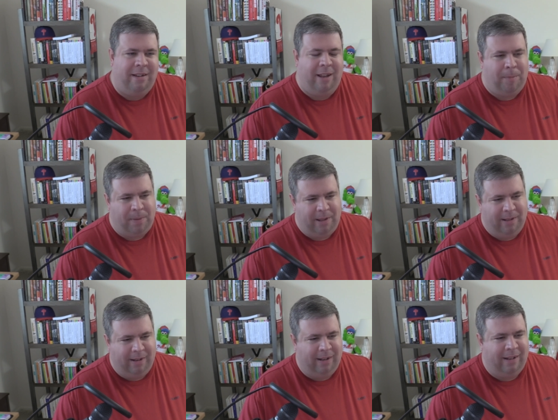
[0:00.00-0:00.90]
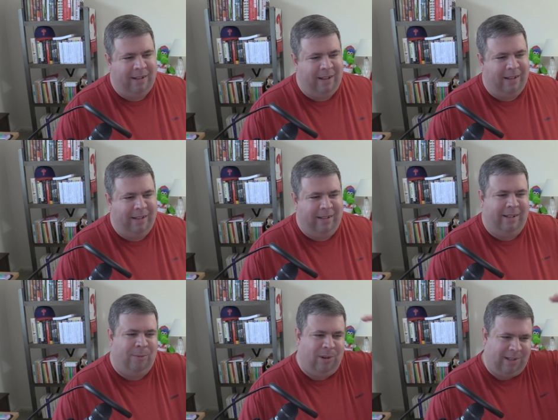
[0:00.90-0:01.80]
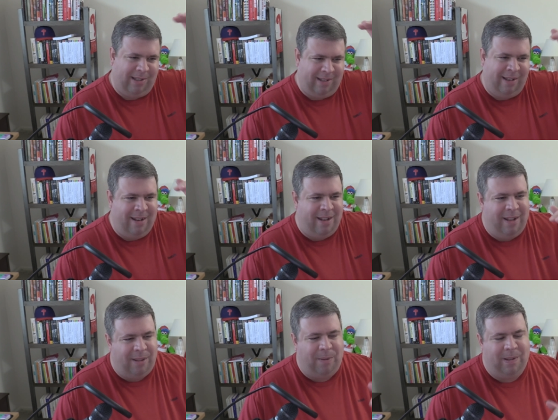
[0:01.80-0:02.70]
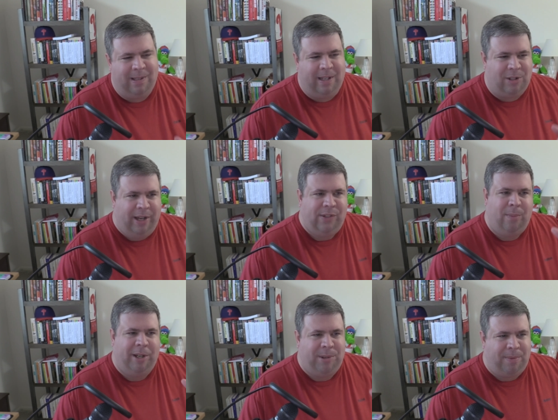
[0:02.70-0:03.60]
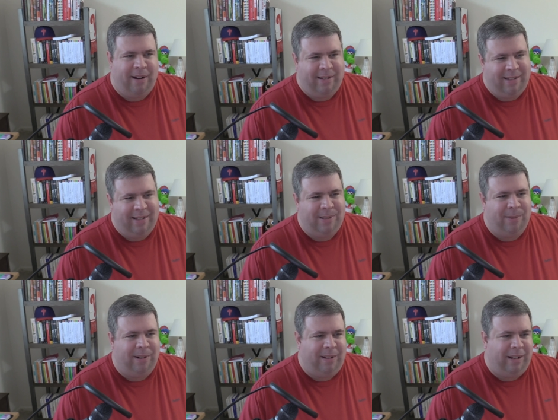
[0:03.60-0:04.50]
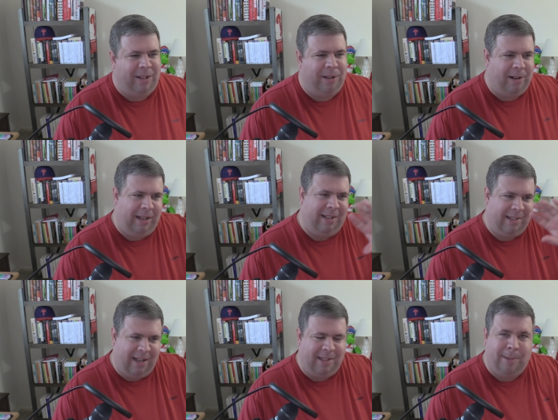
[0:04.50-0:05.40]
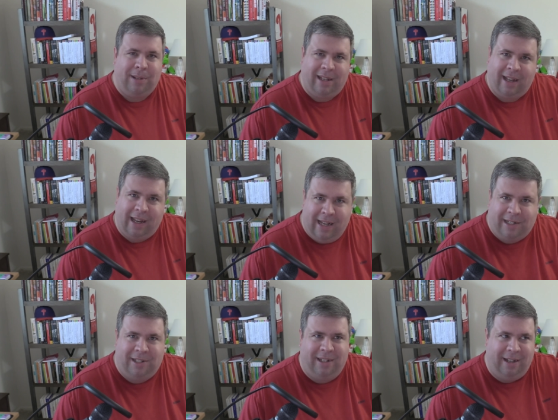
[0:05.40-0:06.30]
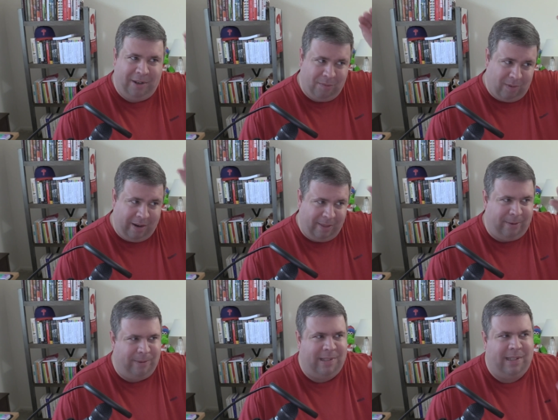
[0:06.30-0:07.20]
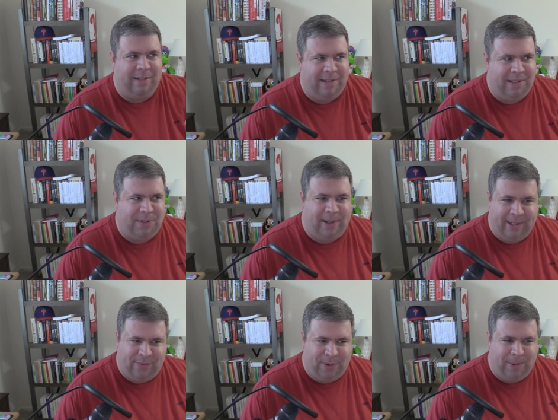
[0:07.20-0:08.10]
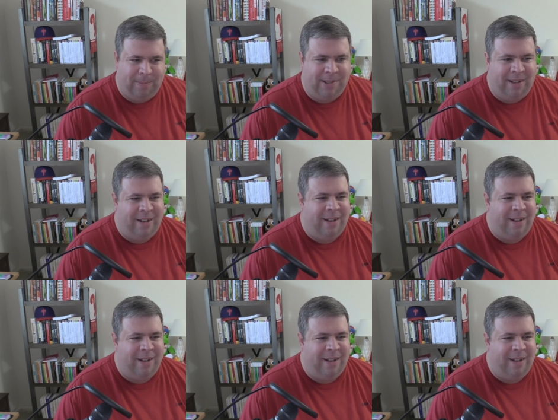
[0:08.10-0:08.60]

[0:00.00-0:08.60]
and plug works through this like transformation process where like you create this concept like a connection and you run it through a series of transforms,